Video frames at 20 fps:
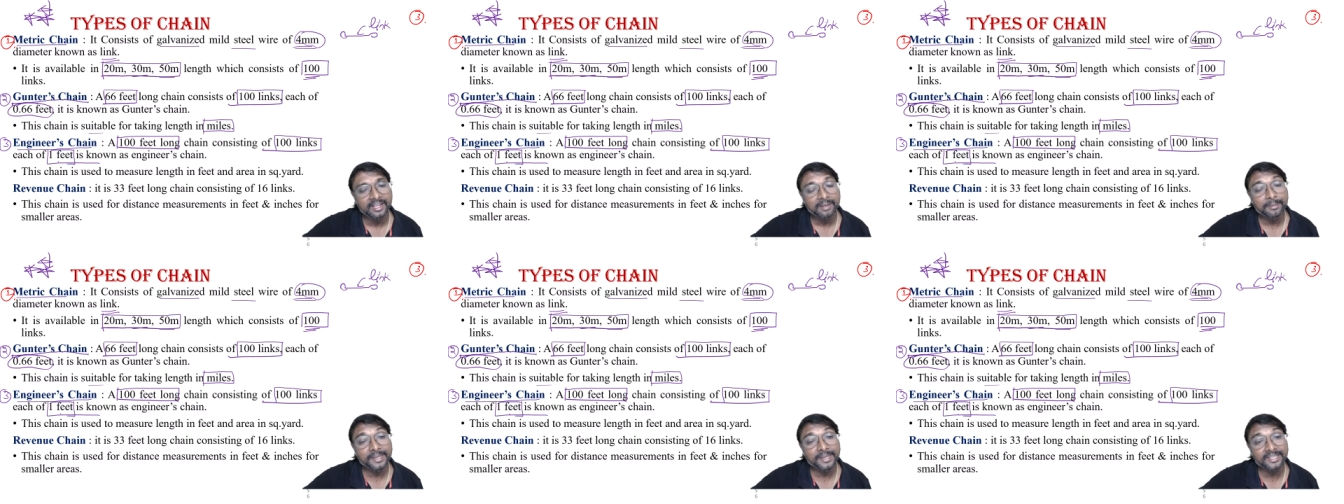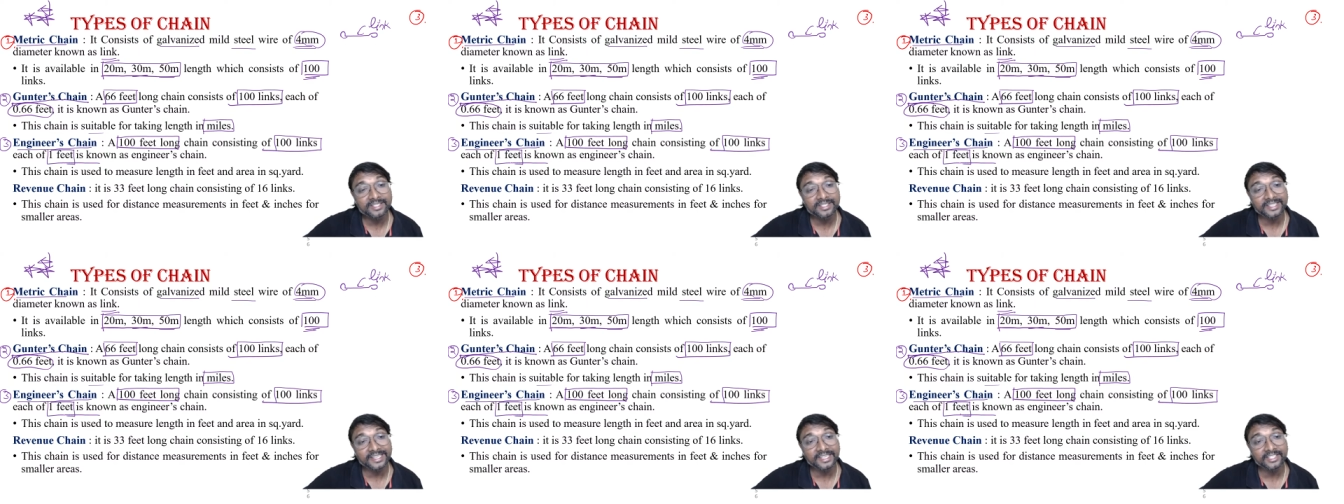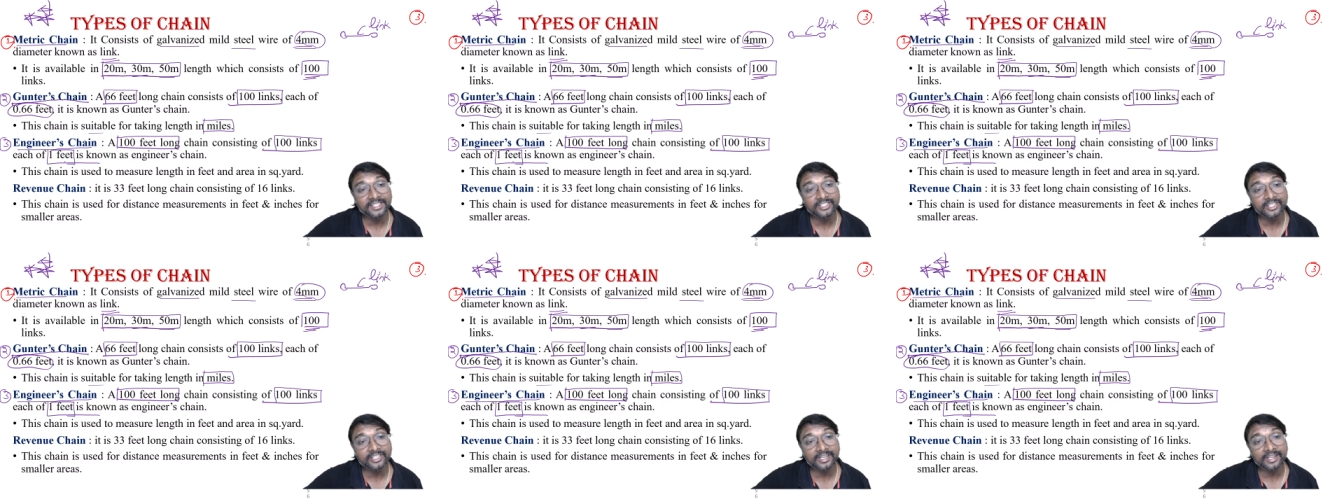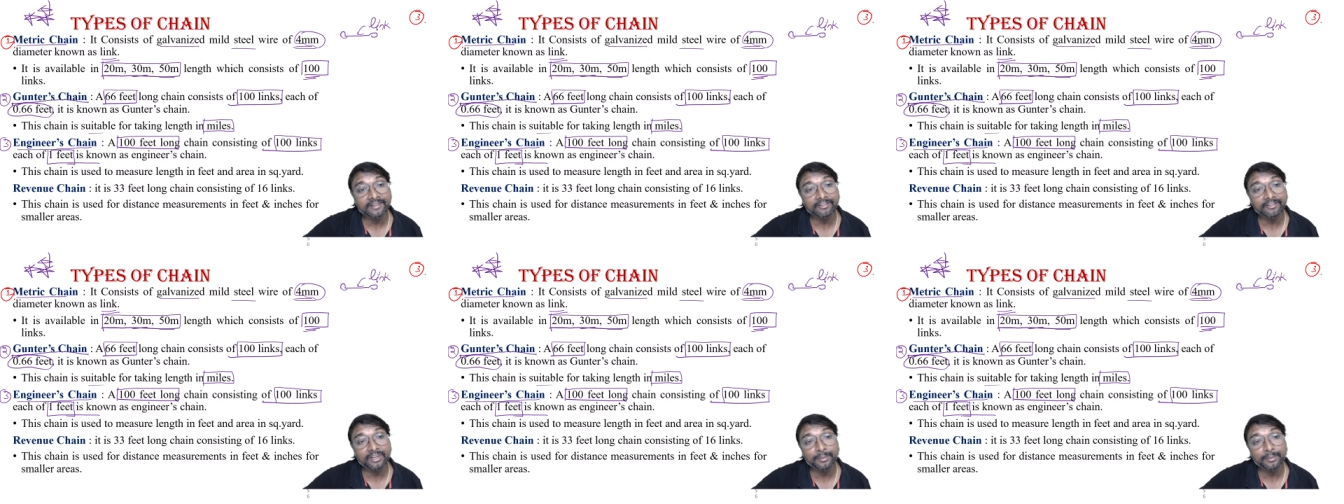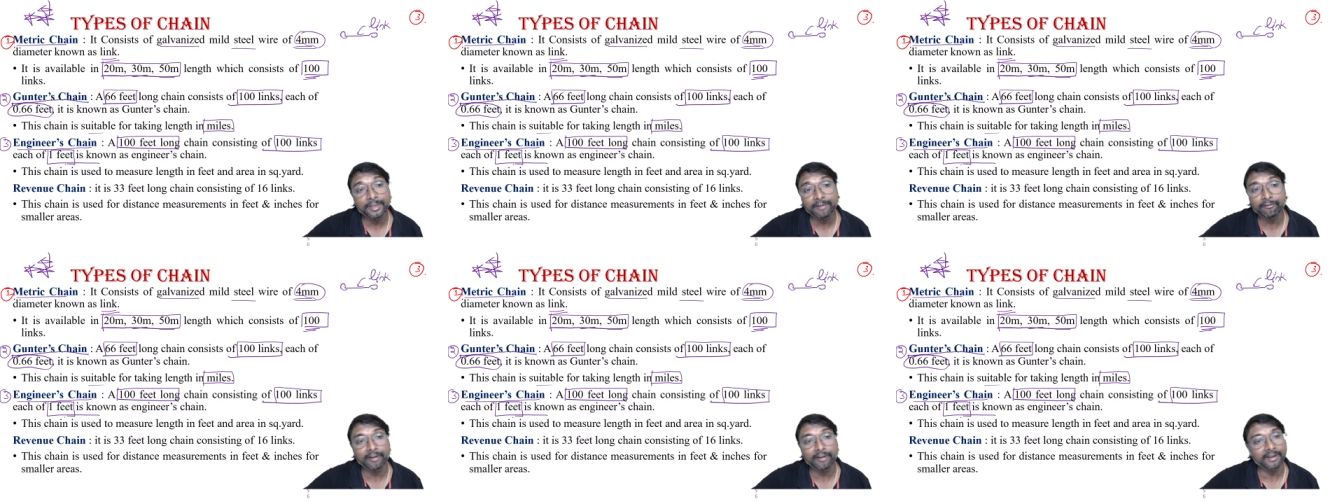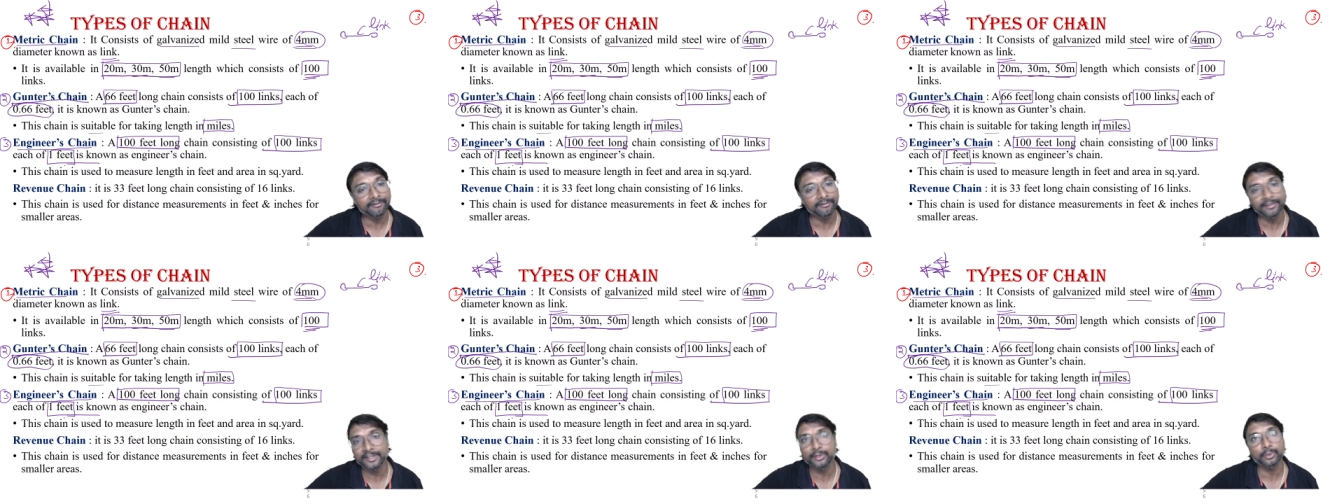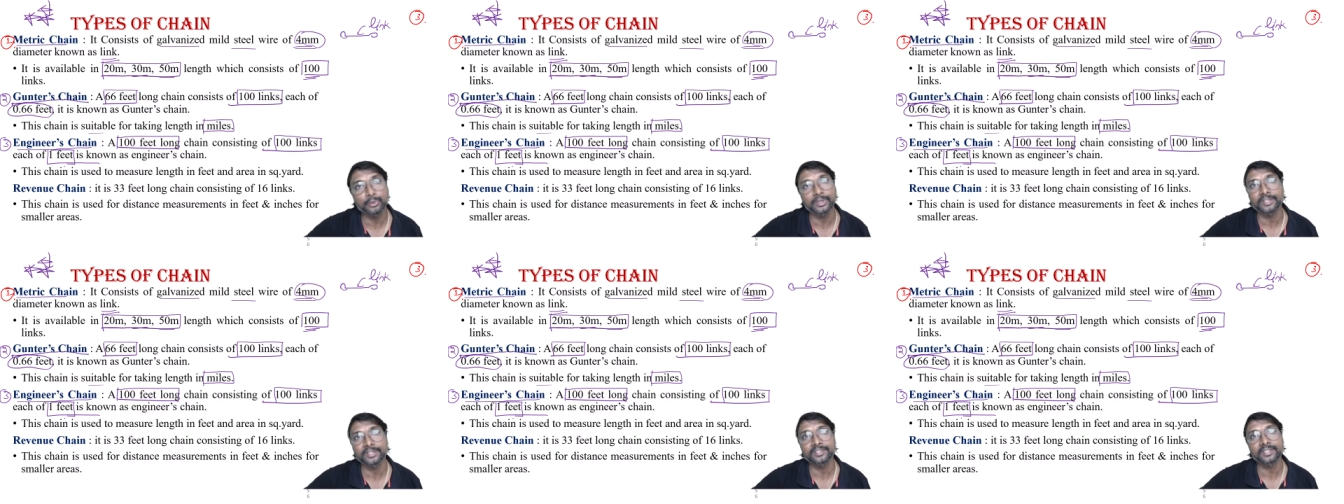Means each link will be 1 feet,
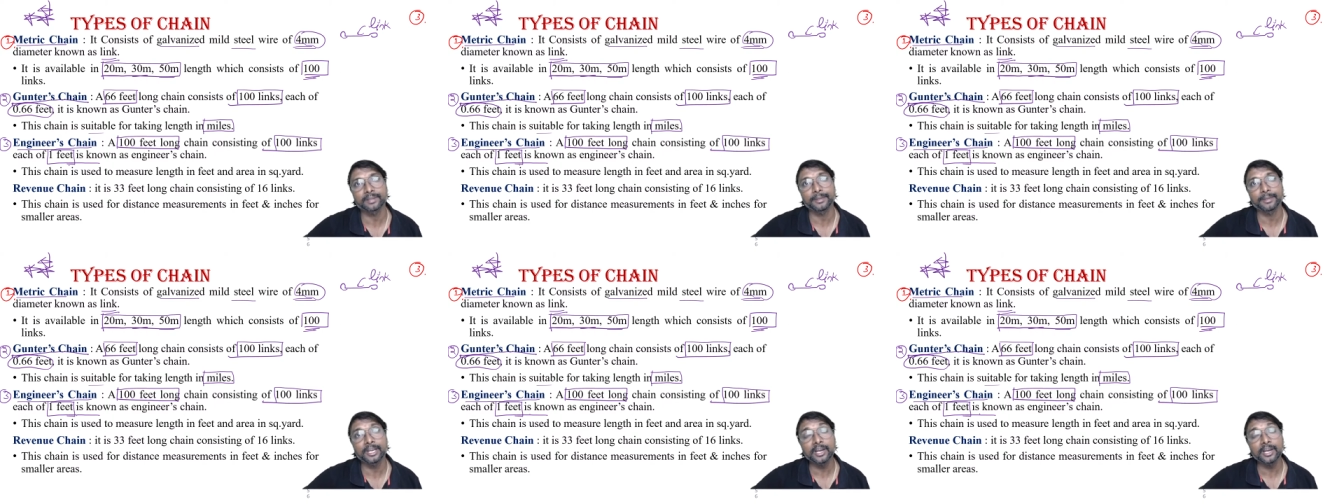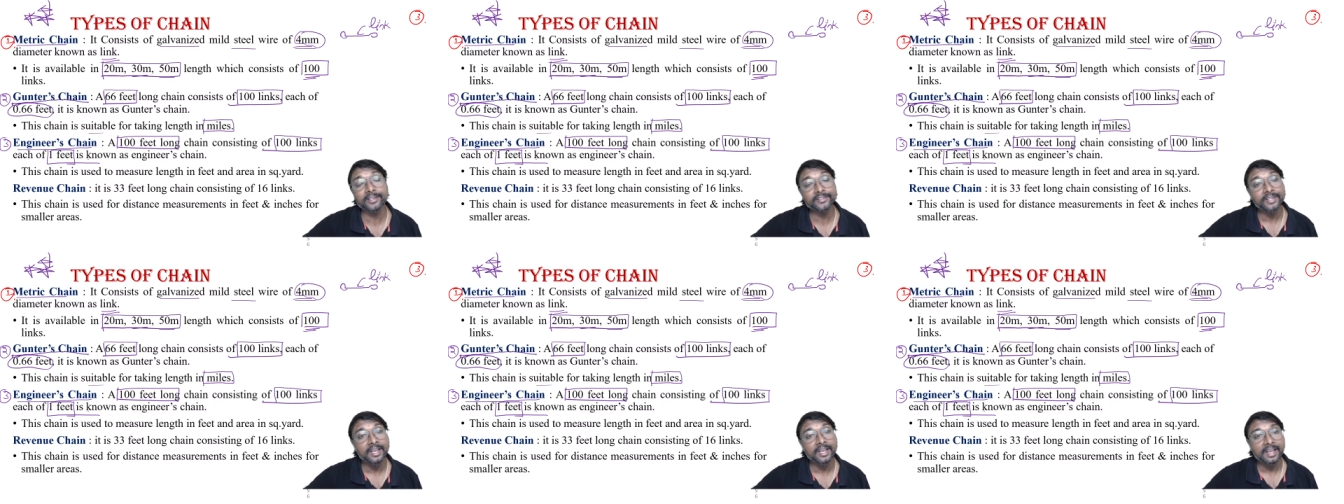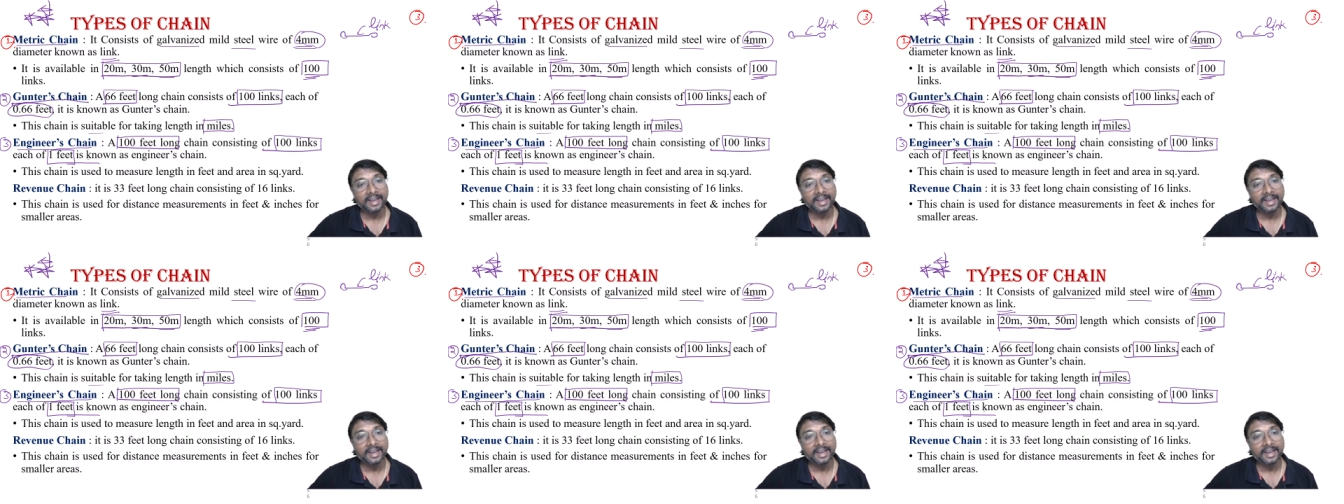you can say, because